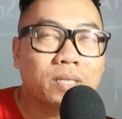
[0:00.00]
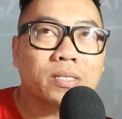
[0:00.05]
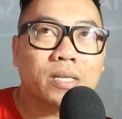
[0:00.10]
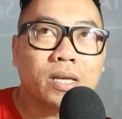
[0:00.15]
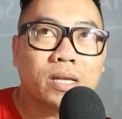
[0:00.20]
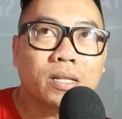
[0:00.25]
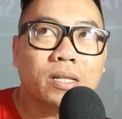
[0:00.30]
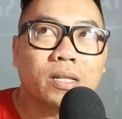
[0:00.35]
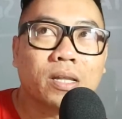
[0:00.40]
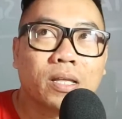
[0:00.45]

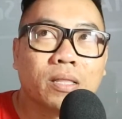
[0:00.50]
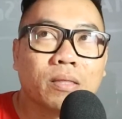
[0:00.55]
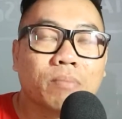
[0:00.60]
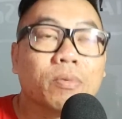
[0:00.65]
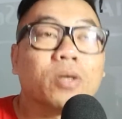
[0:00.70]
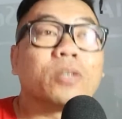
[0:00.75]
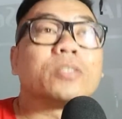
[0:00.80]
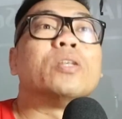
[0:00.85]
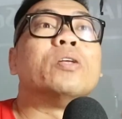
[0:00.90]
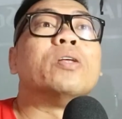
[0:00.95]
said that
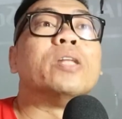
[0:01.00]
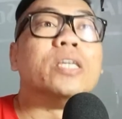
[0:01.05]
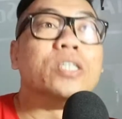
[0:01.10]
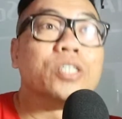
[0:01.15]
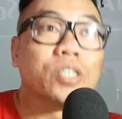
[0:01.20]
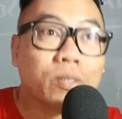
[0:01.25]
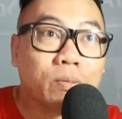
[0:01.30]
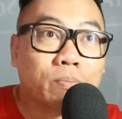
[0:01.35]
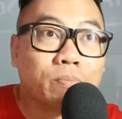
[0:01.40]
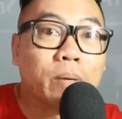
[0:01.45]
because
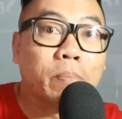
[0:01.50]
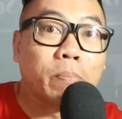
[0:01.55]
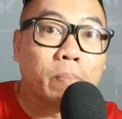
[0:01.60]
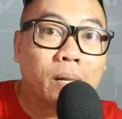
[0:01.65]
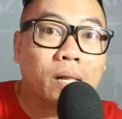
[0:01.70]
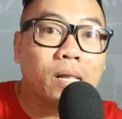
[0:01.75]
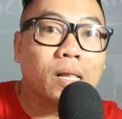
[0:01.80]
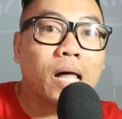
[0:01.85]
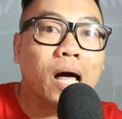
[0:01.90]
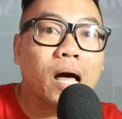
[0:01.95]
Indonesian
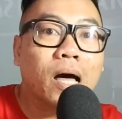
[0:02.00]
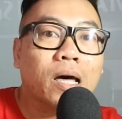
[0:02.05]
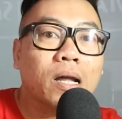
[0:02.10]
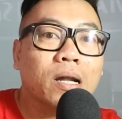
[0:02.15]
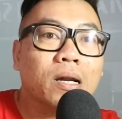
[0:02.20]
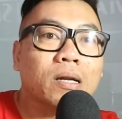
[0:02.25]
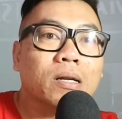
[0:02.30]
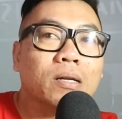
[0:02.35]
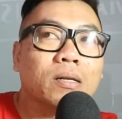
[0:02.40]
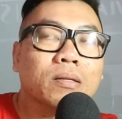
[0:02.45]
people
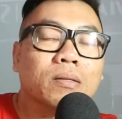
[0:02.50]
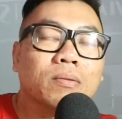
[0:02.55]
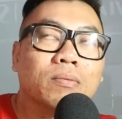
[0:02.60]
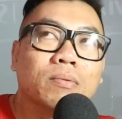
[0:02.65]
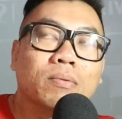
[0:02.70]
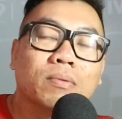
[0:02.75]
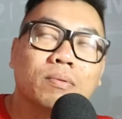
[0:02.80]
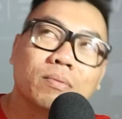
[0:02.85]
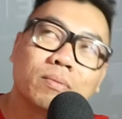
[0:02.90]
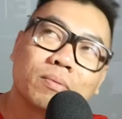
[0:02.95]
are,
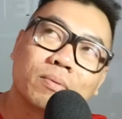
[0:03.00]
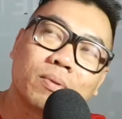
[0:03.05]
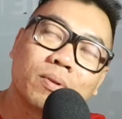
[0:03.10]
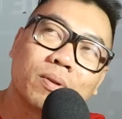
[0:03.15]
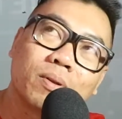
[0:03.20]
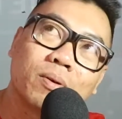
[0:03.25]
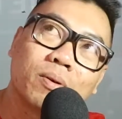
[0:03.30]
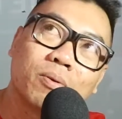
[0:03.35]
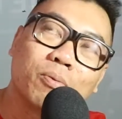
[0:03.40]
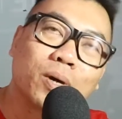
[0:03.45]

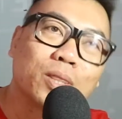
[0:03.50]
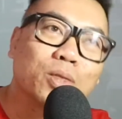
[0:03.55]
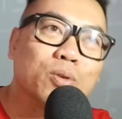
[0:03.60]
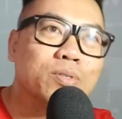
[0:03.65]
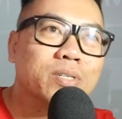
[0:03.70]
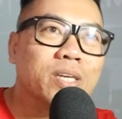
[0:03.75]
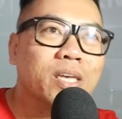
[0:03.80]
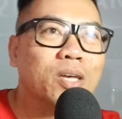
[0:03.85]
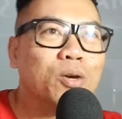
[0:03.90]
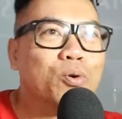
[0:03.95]
what to
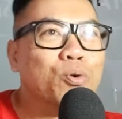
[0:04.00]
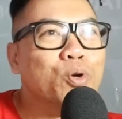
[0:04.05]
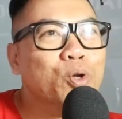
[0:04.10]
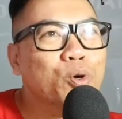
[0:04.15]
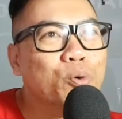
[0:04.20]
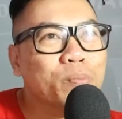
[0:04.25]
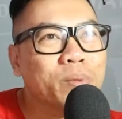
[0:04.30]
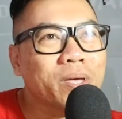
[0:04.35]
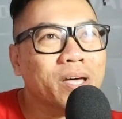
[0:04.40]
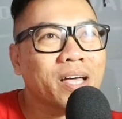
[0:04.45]
say,
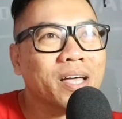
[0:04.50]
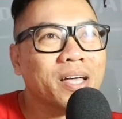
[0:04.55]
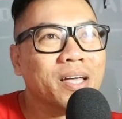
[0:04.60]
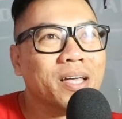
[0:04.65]
guyub, yeah?